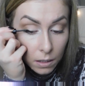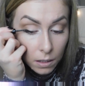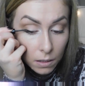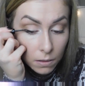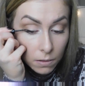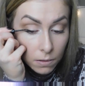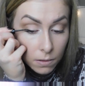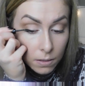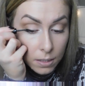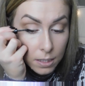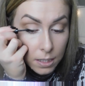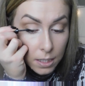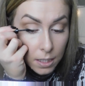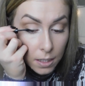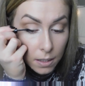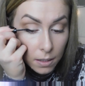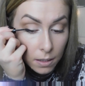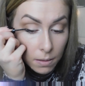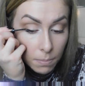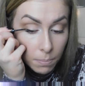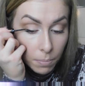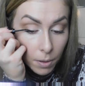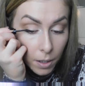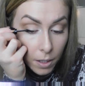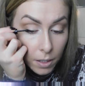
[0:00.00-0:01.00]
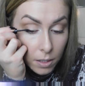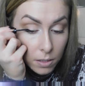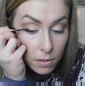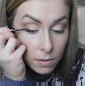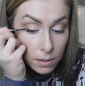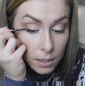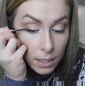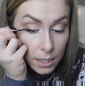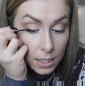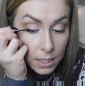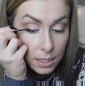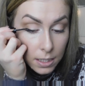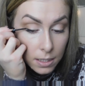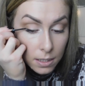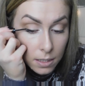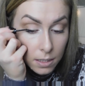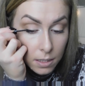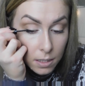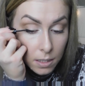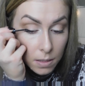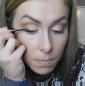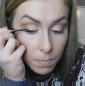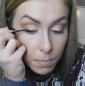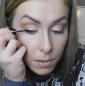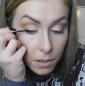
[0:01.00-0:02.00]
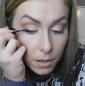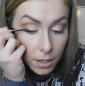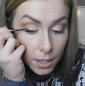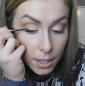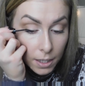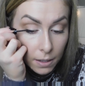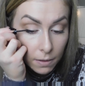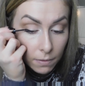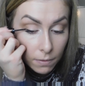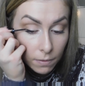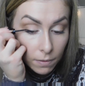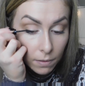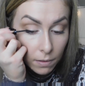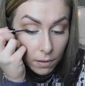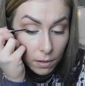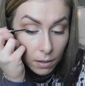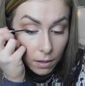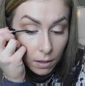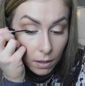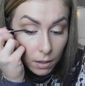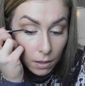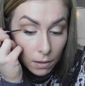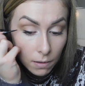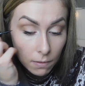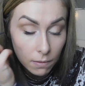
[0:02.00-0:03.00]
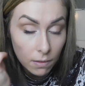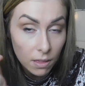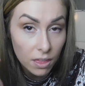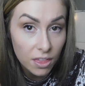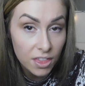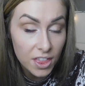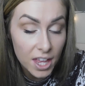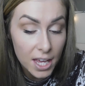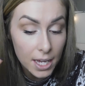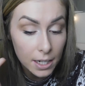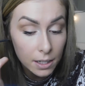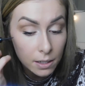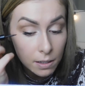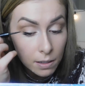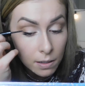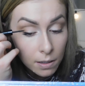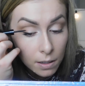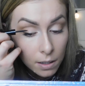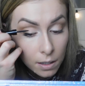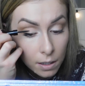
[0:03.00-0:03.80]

Also, the brush on it isn't super like thin,